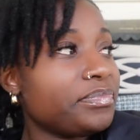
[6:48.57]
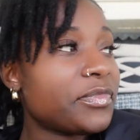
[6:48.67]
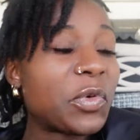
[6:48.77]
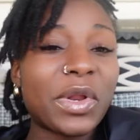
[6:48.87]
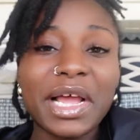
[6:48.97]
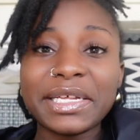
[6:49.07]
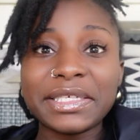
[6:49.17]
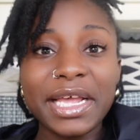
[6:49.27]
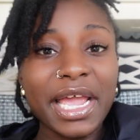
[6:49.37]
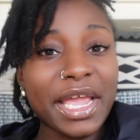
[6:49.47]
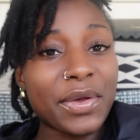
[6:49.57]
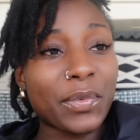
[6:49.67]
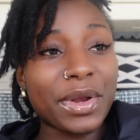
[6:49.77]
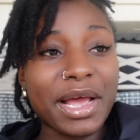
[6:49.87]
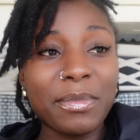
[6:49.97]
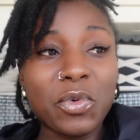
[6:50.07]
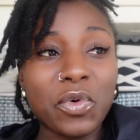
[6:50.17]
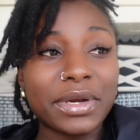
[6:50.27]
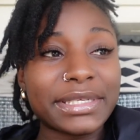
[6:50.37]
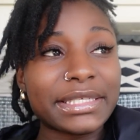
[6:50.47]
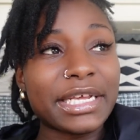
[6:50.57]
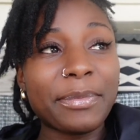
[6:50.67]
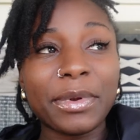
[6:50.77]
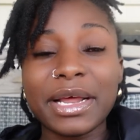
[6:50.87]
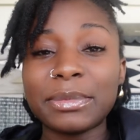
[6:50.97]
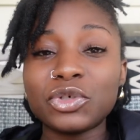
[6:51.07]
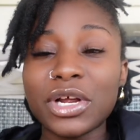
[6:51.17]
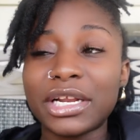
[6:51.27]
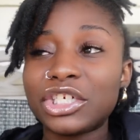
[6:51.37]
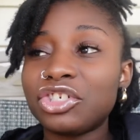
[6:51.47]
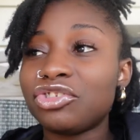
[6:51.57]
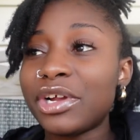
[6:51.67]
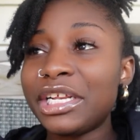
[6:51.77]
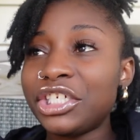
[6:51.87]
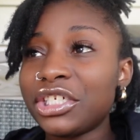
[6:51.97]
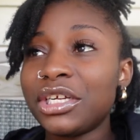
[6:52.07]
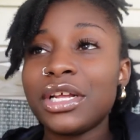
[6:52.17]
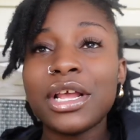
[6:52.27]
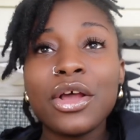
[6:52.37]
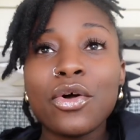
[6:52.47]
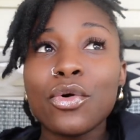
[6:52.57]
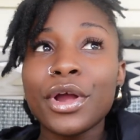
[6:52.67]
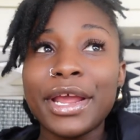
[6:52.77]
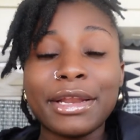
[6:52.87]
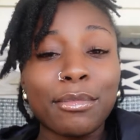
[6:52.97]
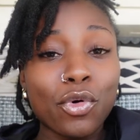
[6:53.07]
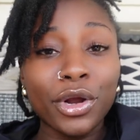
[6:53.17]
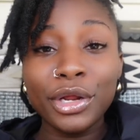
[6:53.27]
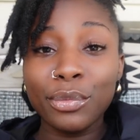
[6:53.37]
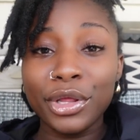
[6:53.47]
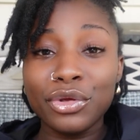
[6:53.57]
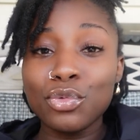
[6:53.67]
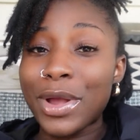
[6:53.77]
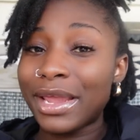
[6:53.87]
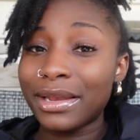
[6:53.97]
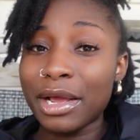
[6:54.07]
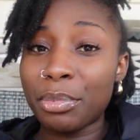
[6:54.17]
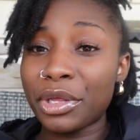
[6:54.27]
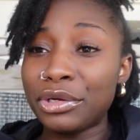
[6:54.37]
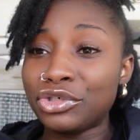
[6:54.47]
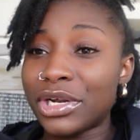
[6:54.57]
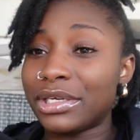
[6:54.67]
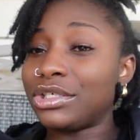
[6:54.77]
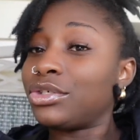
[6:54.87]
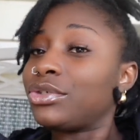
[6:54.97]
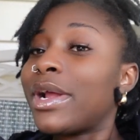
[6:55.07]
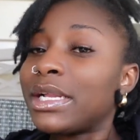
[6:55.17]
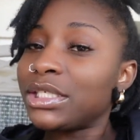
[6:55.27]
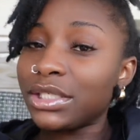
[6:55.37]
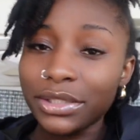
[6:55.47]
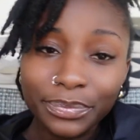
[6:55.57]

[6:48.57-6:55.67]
When I say when I'm going to sleep and I'm trying to stretch, or in the morning when you waking up and you trying to stretch,